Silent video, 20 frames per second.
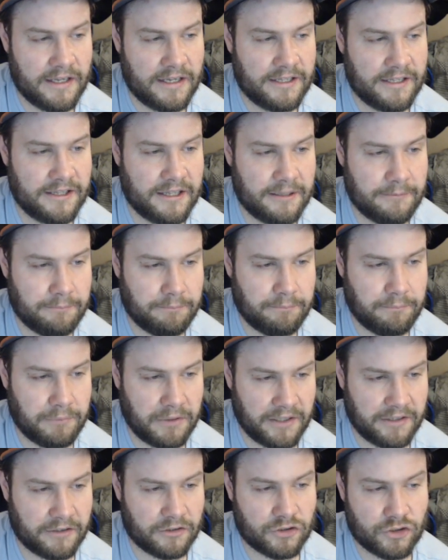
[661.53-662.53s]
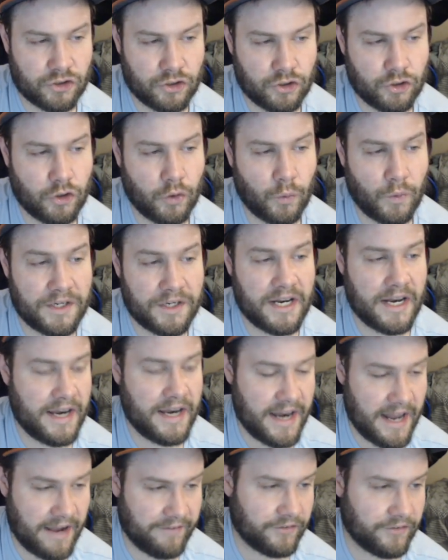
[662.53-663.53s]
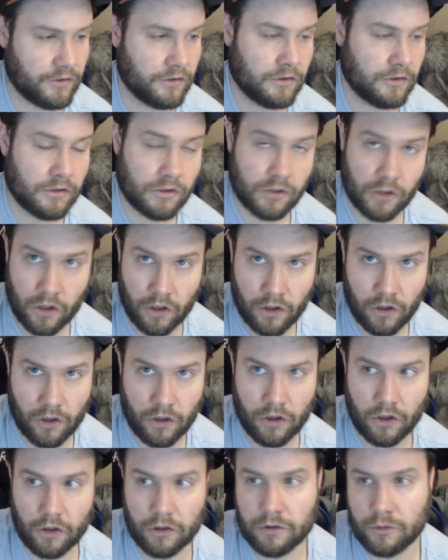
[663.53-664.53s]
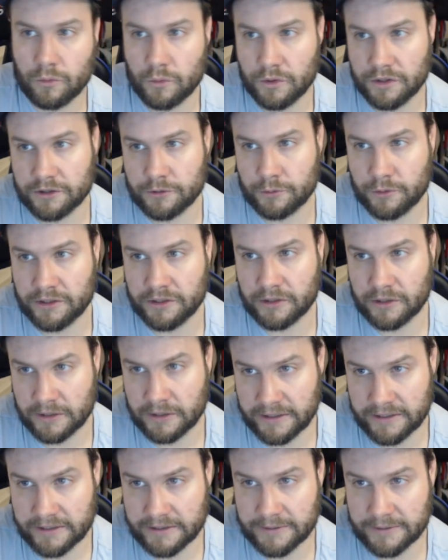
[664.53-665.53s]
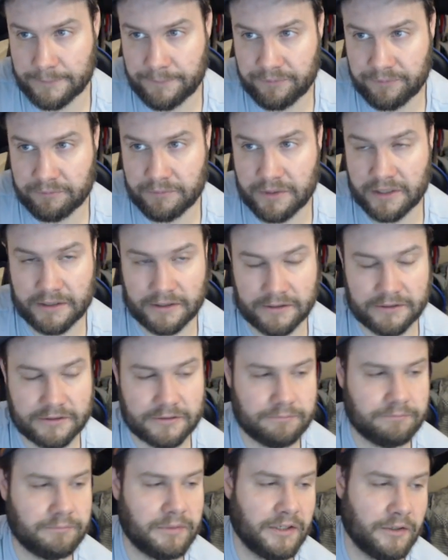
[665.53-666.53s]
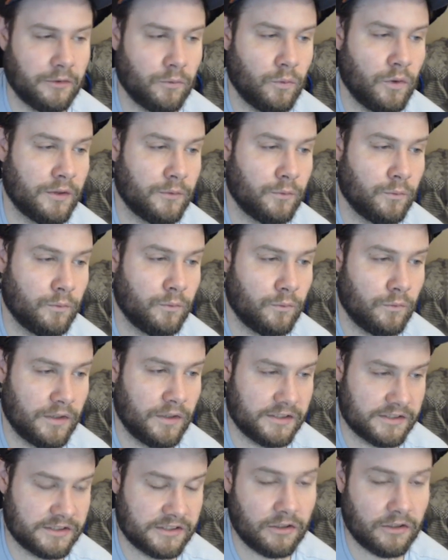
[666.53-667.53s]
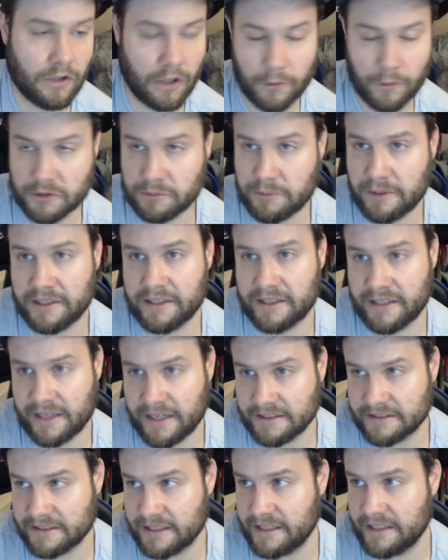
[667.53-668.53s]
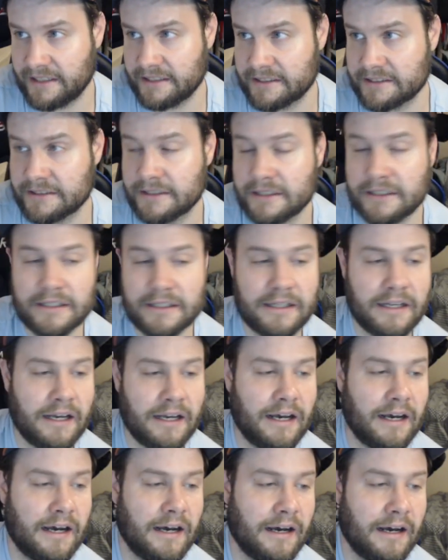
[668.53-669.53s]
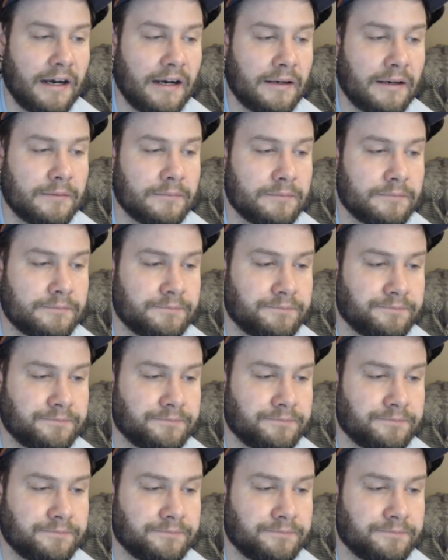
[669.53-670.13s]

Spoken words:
then player 2 would never call with queen, because player 1 is still always betting ace, but